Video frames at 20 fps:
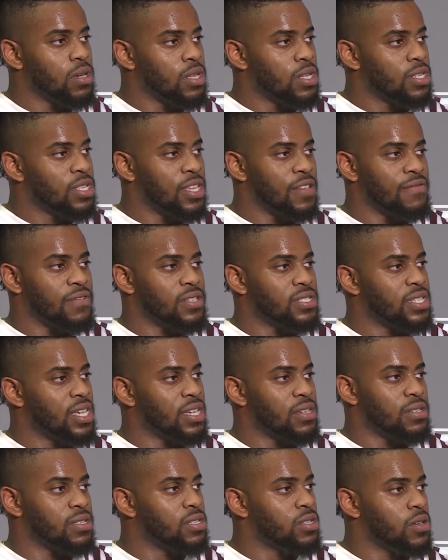on the defense, they,
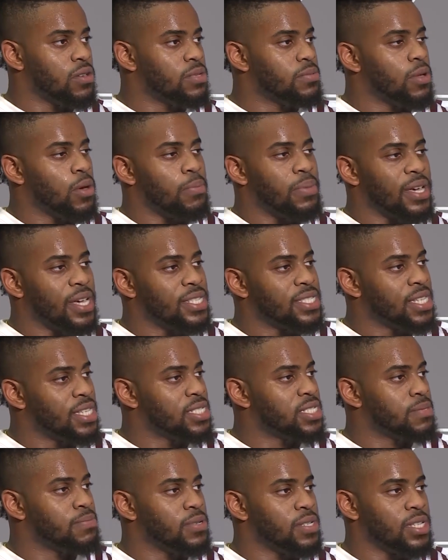you know, don't pay
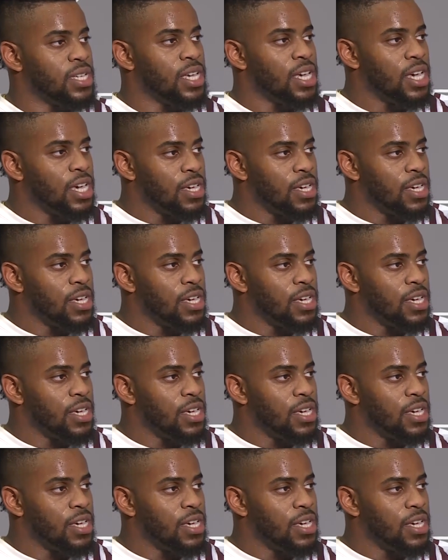attention, but